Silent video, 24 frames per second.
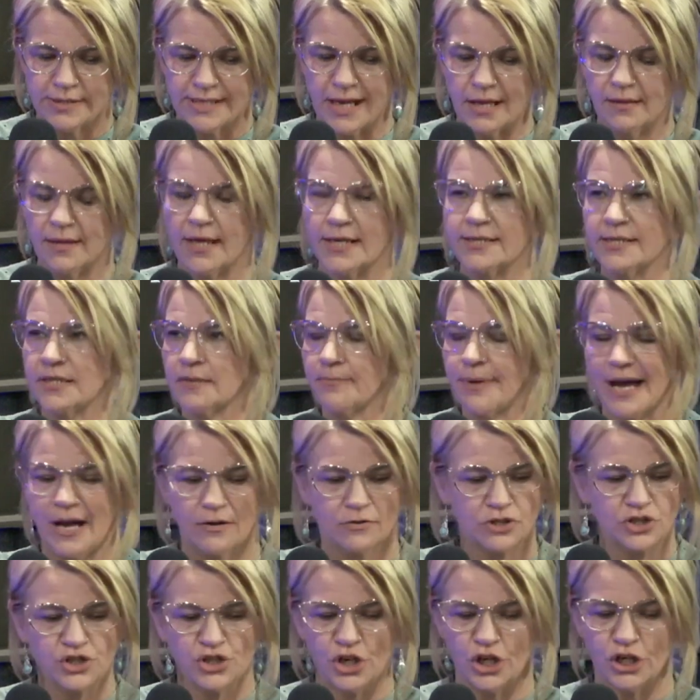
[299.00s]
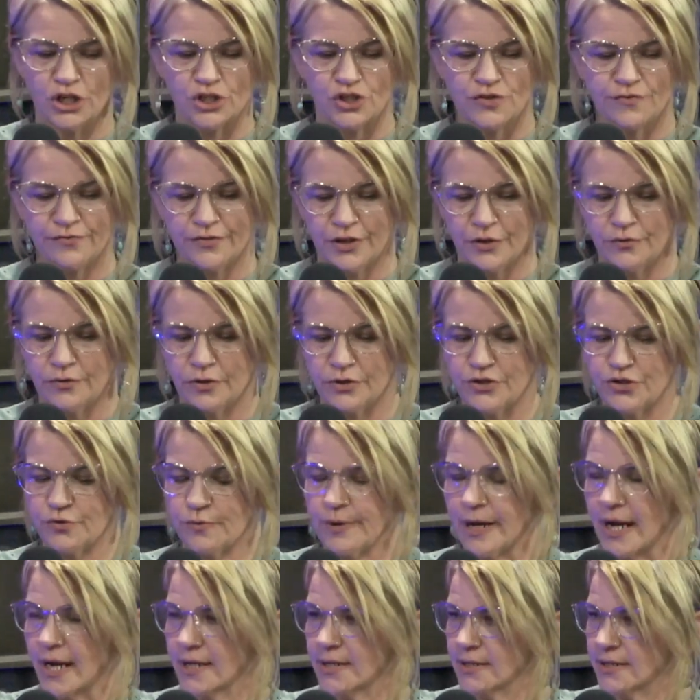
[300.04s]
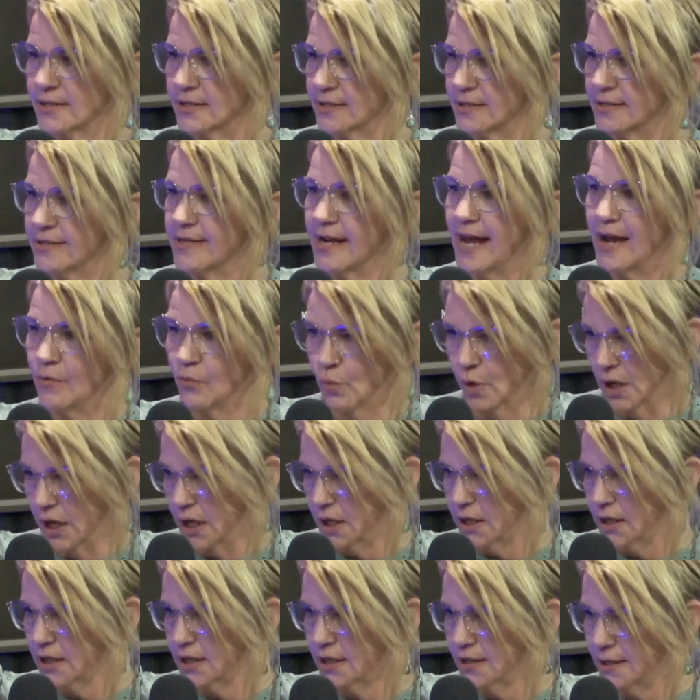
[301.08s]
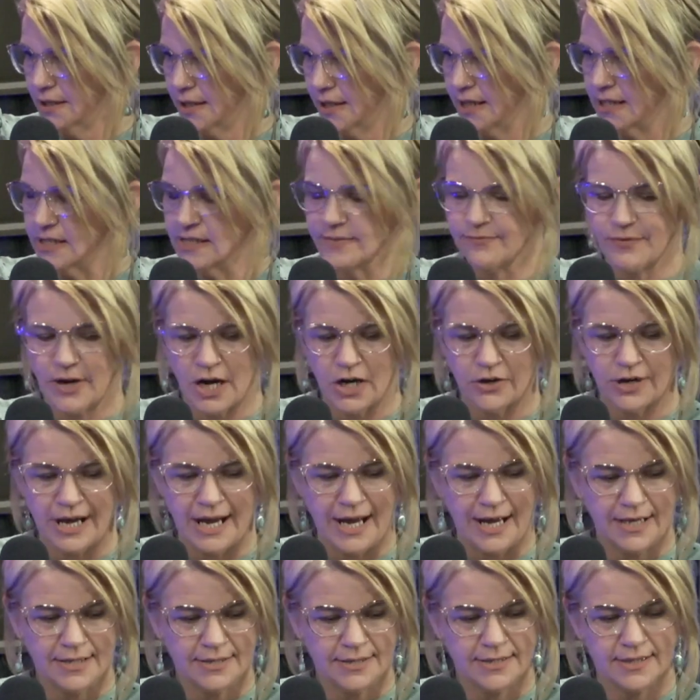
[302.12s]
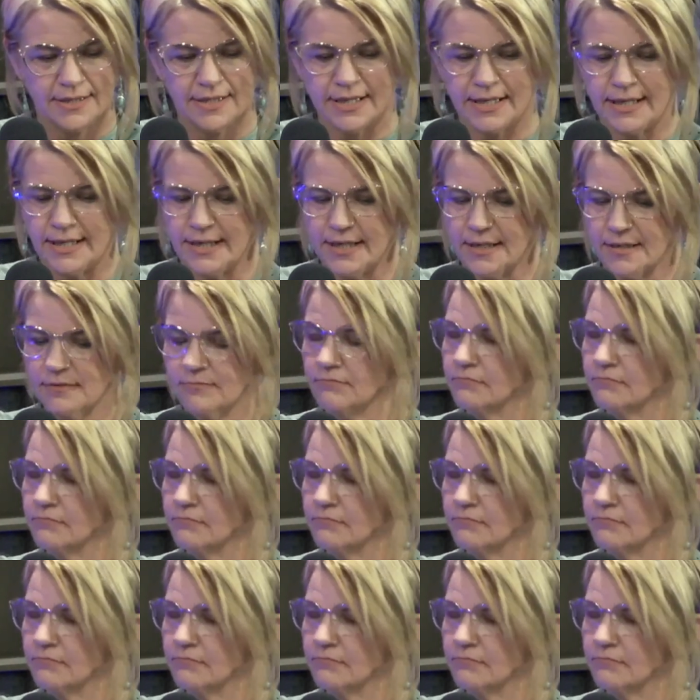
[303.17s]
tell us about Church Funeral Direct Network as far as the